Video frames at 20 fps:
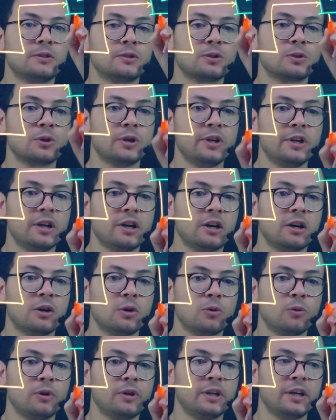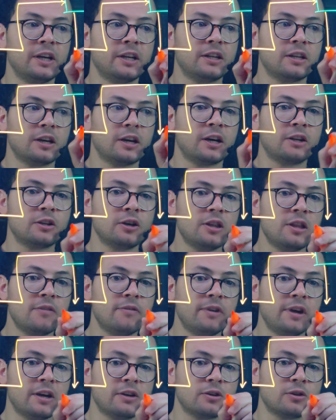So here we'll get another
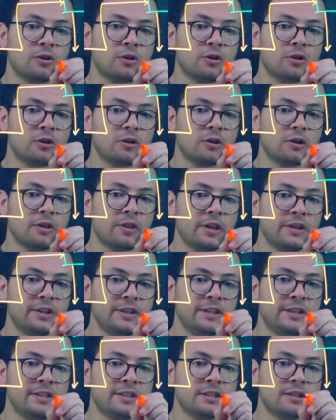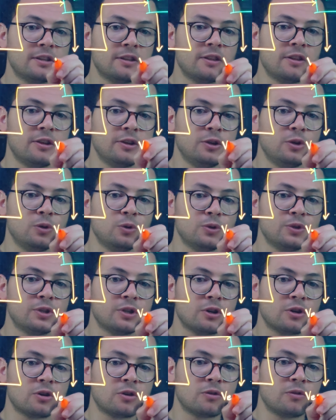vector that is the
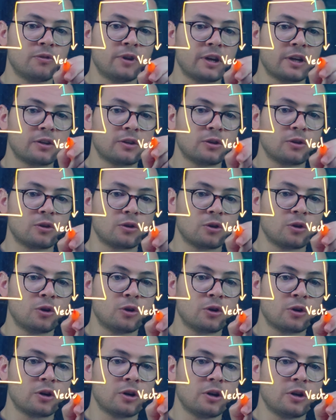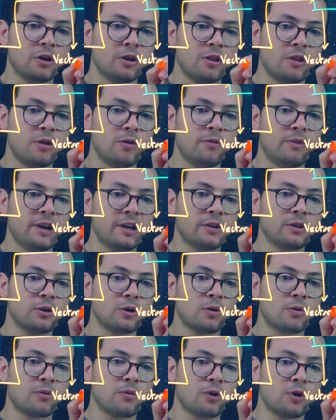user vector, or the
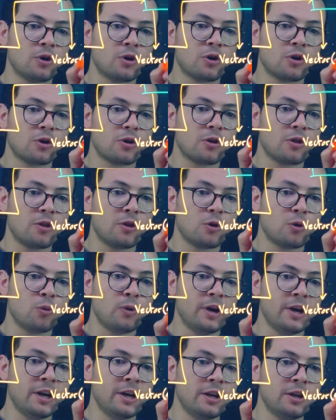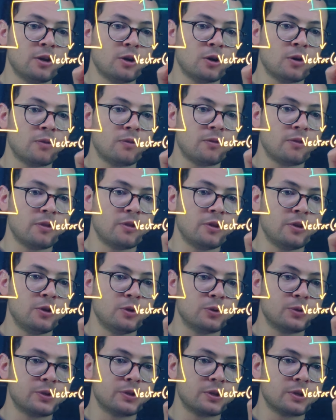vector for the query of the
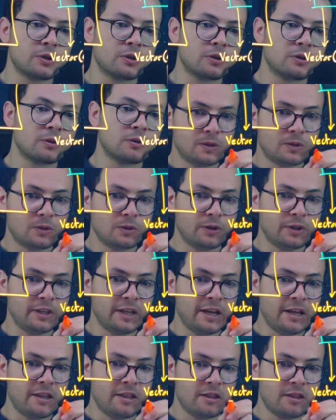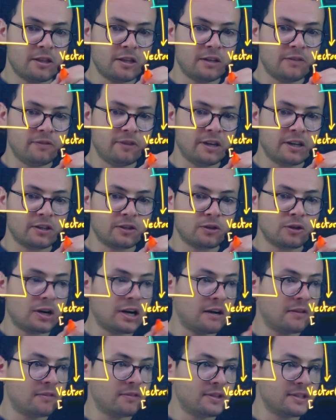user. So again, that vector
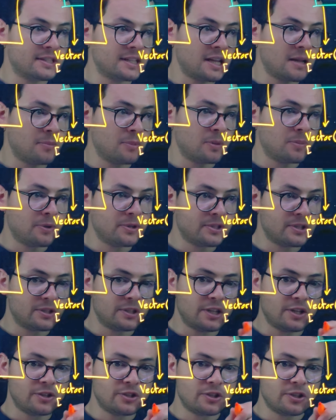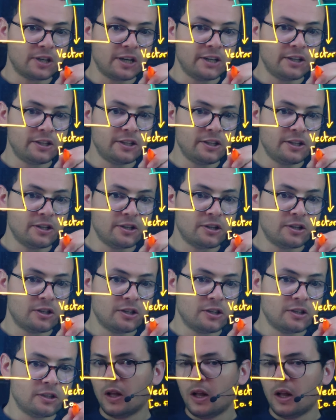have the same representation right here.